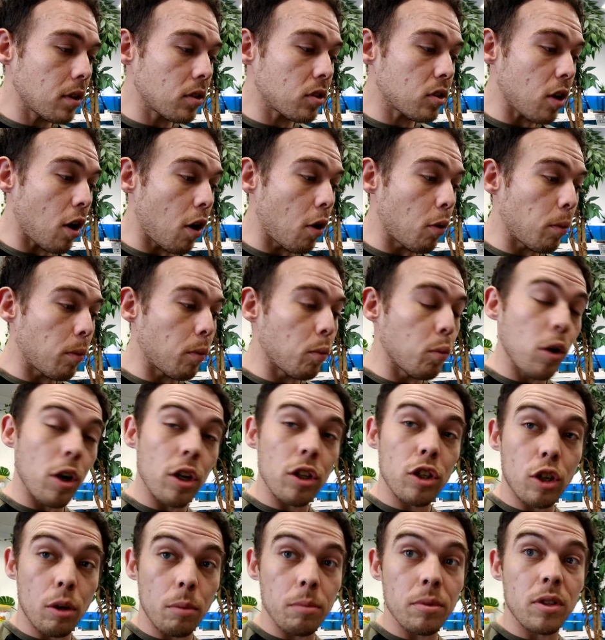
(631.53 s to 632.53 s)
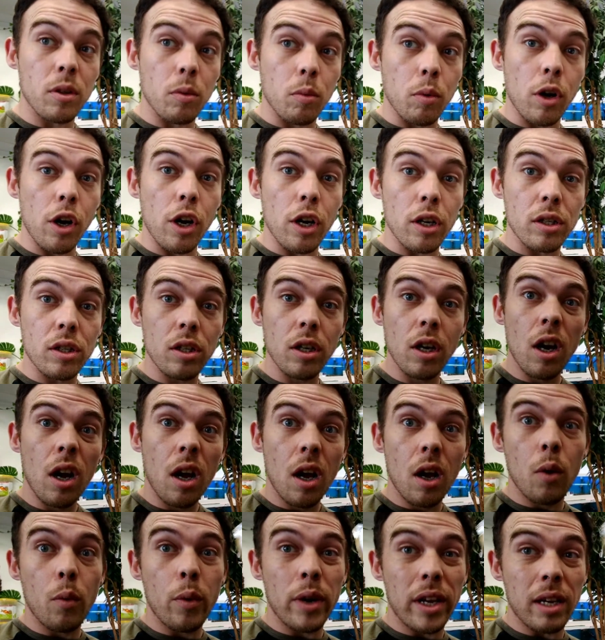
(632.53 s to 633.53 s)
So worst comes to worst,
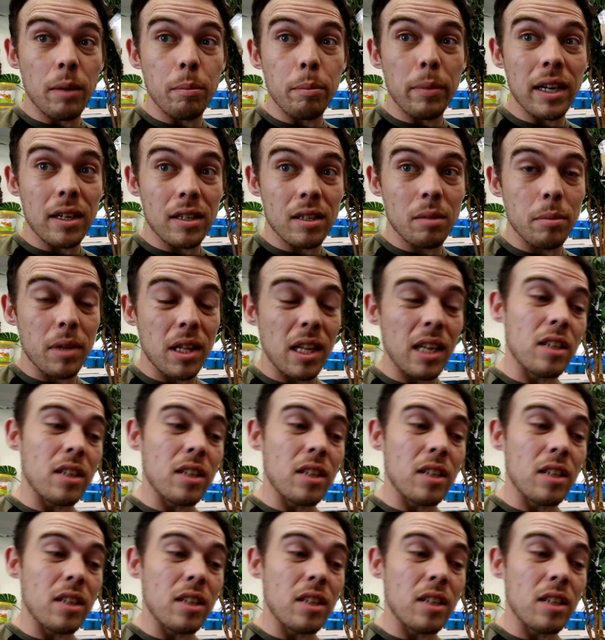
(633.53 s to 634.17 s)
we can mix some